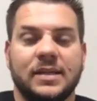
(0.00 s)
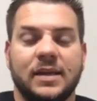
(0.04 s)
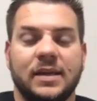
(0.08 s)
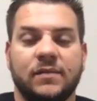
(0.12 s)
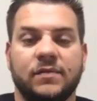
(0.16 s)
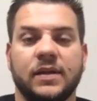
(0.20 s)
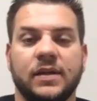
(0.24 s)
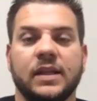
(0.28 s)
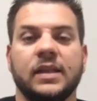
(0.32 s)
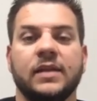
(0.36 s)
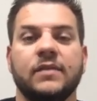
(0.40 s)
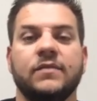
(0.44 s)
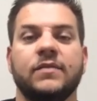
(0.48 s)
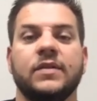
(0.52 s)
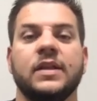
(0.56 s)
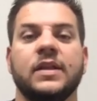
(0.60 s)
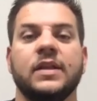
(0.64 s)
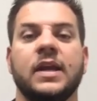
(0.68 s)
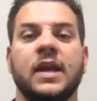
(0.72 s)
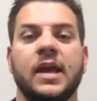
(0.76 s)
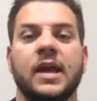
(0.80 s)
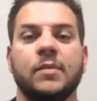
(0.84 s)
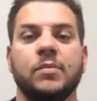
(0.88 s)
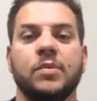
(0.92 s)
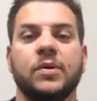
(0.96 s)
If they live in the
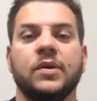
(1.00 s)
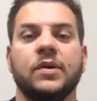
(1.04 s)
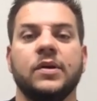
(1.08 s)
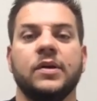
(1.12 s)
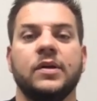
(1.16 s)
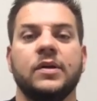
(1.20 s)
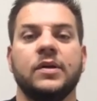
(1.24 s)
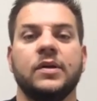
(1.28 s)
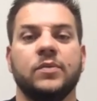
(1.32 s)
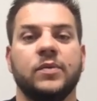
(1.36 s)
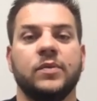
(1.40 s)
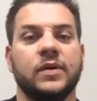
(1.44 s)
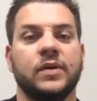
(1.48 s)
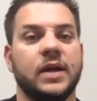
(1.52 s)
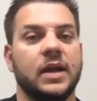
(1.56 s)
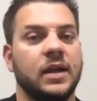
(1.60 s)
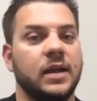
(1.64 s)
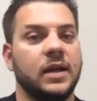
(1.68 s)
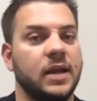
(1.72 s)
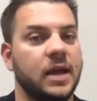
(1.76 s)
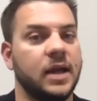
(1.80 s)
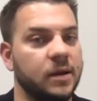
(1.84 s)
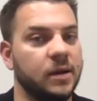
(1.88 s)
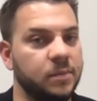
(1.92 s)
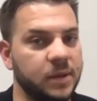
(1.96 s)
neighborhood, we got a
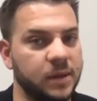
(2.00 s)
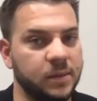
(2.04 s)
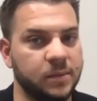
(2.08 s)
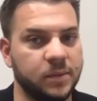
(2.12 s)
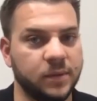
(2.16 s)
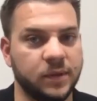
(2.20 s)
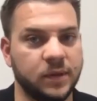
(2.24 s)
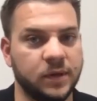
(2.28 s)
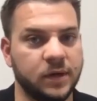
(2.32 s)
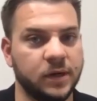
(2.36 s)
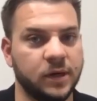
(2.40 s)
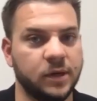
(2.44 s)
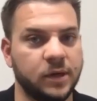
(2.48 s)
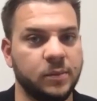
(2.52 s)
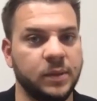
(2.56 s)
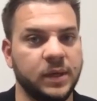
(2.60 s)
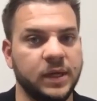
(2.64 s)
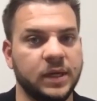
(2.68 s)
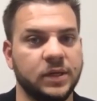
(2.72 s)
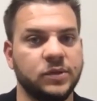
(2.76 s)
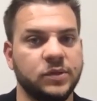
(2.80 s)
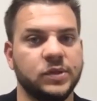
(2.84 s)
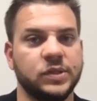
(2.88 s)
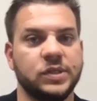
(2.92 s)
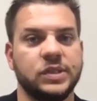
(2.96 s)
lot of people that are going to be
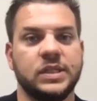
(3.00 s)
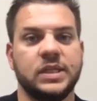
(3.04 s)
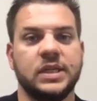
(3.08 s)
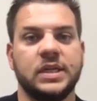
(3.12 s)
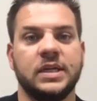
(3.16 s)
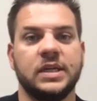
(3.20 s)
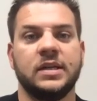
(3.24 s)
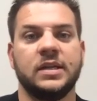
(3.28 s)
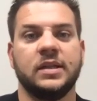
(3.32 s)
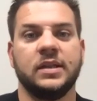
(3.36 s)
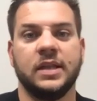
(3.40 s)
interested.